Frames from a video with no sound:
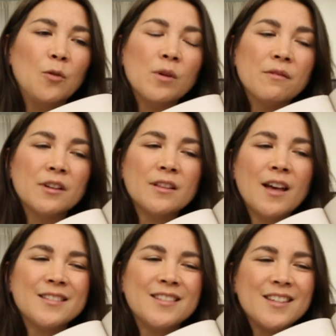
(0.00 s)
we
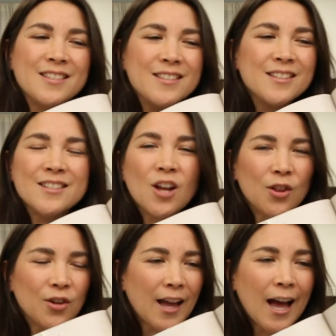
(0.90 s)
realized this does
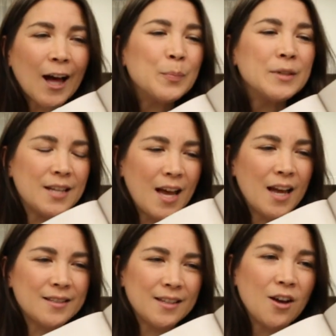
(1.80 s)
not look
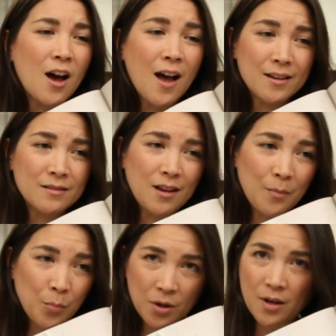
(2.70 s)
appetizing as
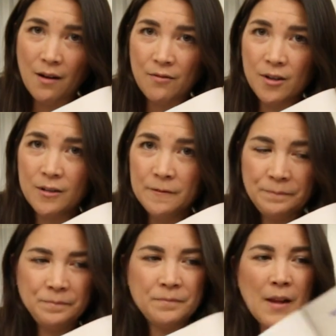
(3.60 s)
a book cover.
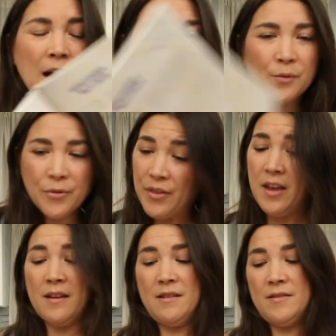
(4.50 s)
I don't
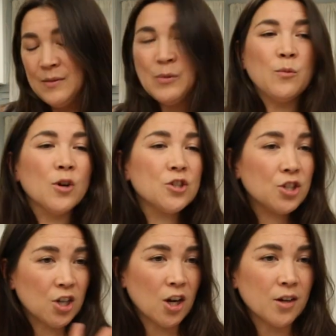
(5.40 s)
think. We weren't
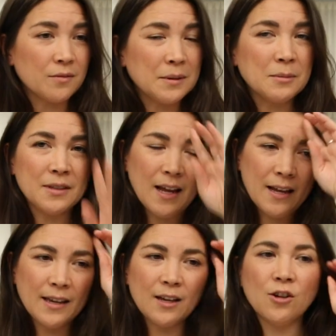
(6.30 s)
sure. We were
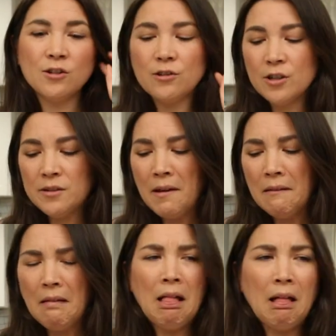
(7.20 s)
like, it could look
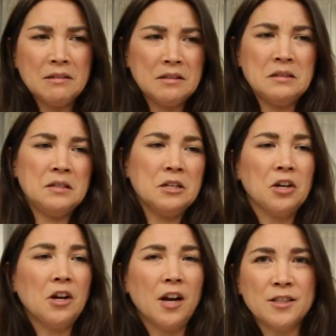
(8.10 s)
like, this isn't
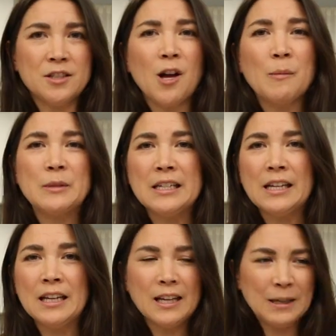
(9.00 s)
good, I stopped
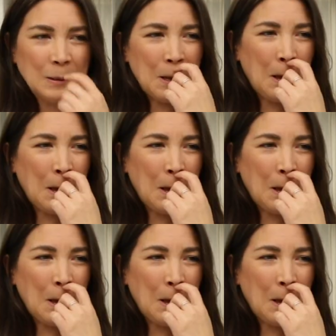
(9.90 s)
eating it.